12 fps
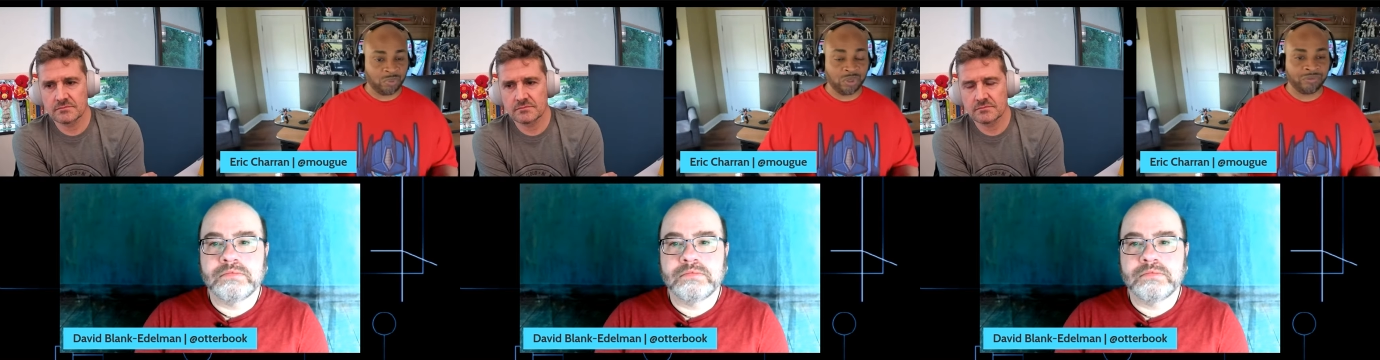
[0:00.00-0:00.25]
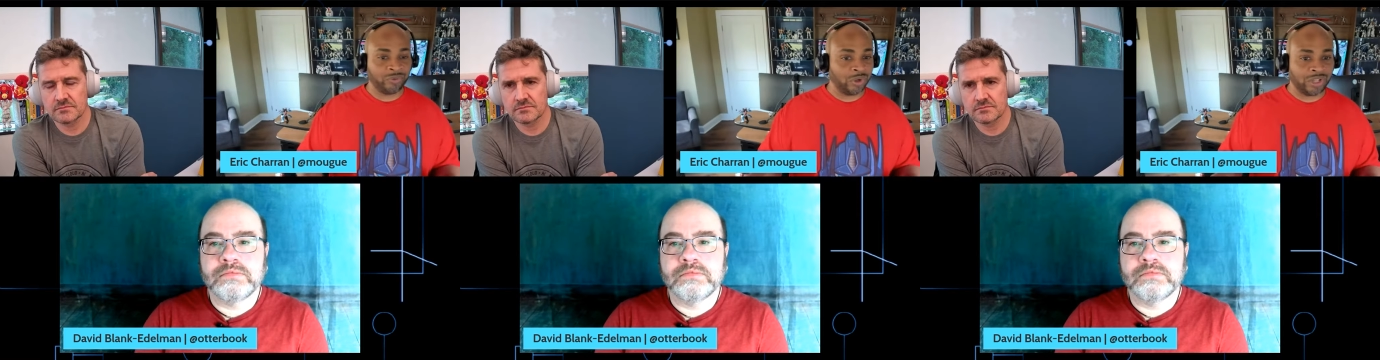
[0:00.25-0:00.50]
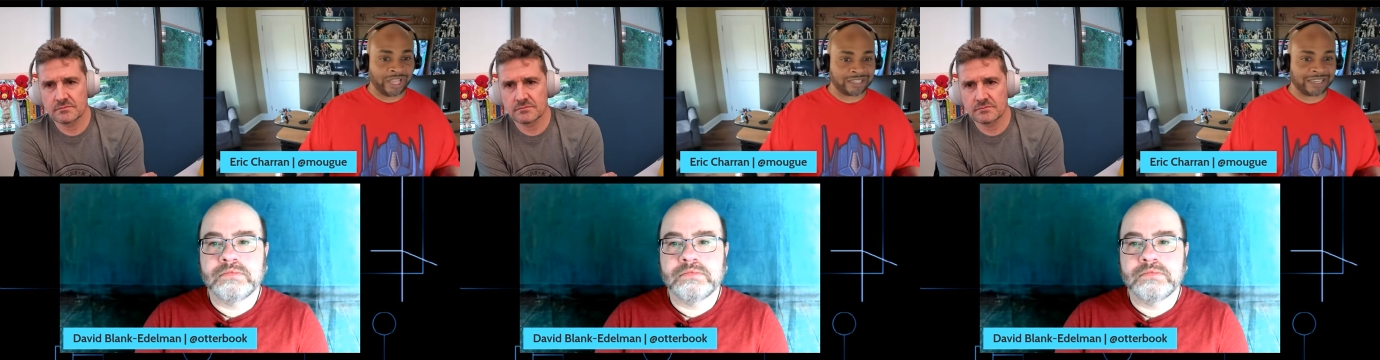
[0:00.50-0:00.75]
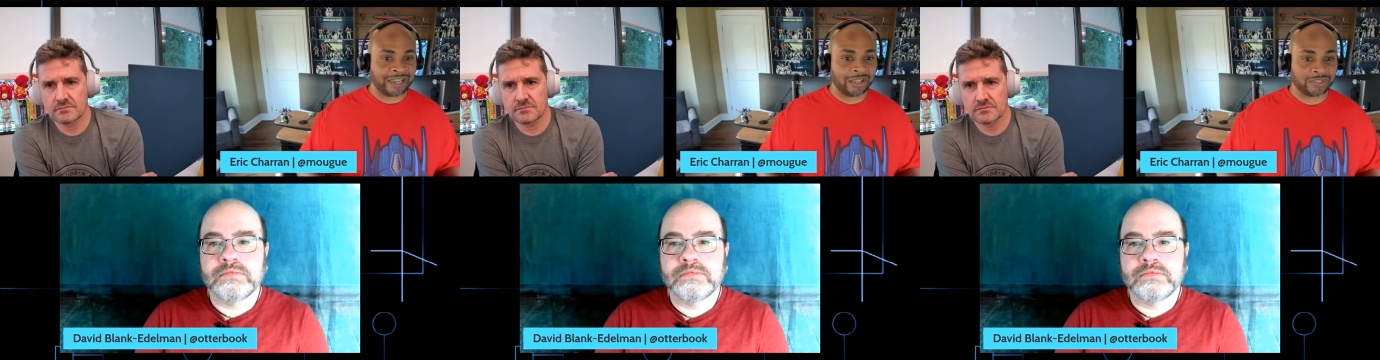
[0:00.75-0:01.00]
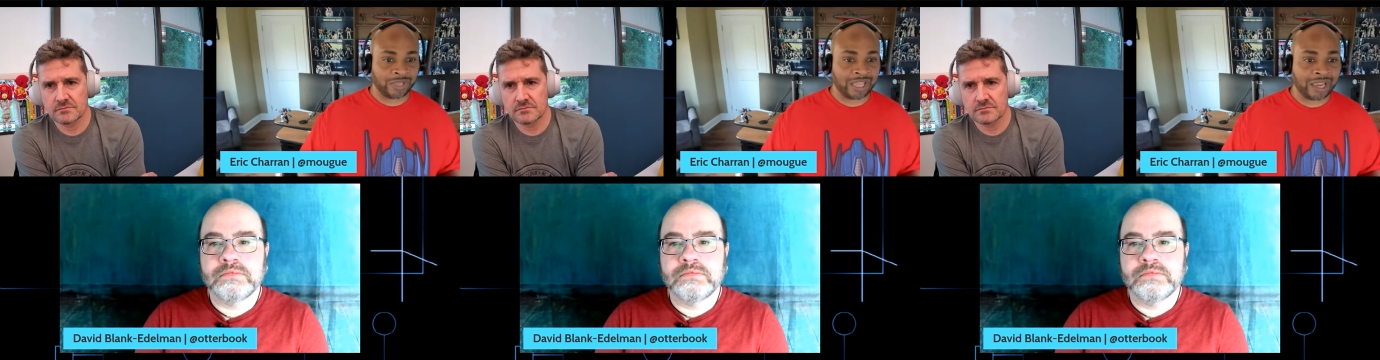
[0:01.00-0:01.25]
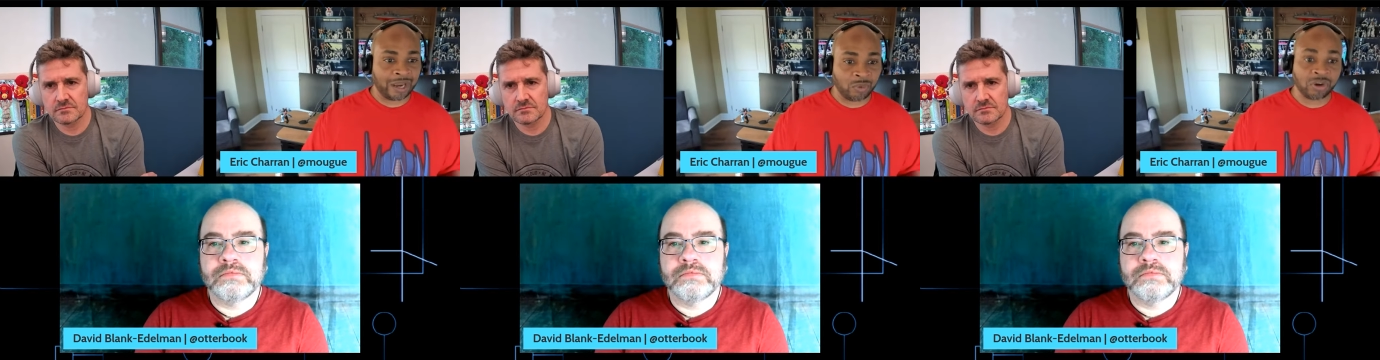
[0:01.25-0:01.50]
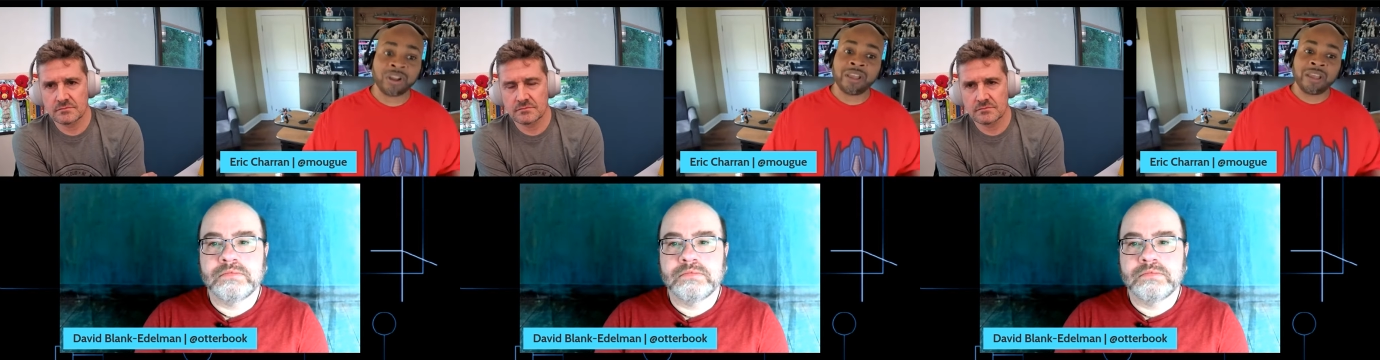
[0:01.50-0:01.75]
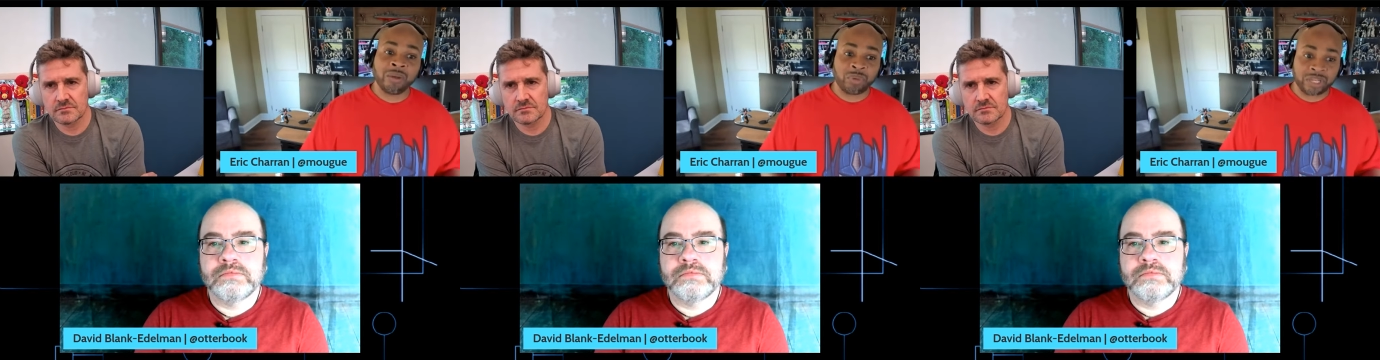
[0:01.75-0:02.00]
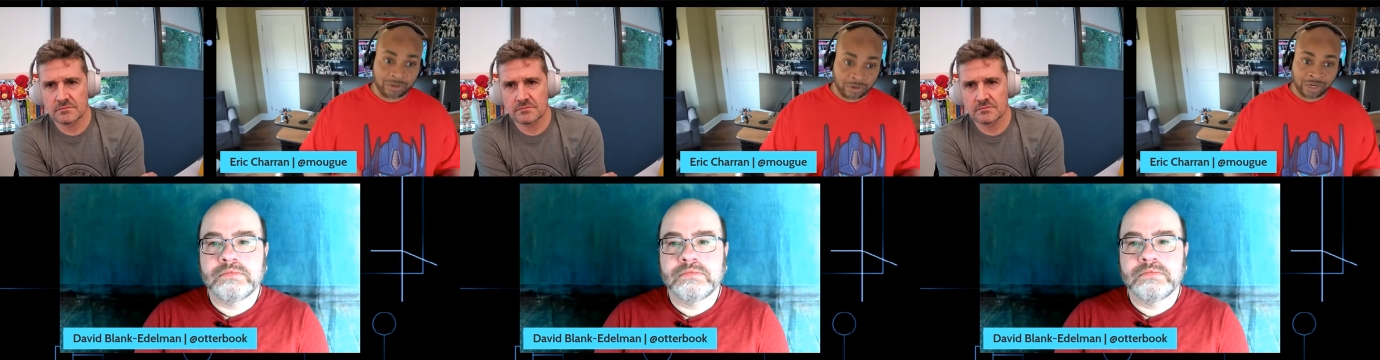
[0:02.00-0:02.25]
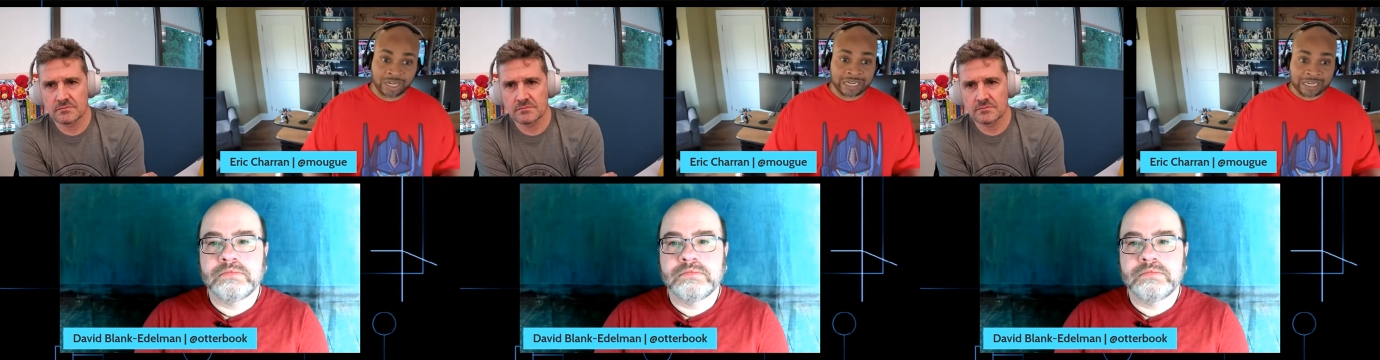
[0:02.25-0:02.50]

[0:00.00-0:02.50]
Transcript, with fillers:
Speaker 1: beautiful glass house with a hammer, but you're going to